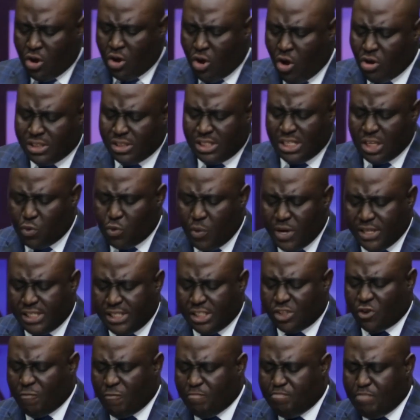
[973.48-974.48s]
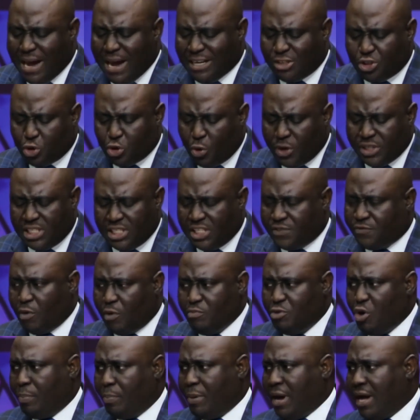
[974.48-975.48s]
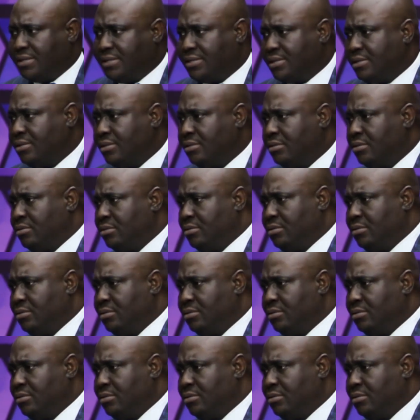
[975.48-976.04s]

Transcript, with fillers: consequences of bad choices from your past.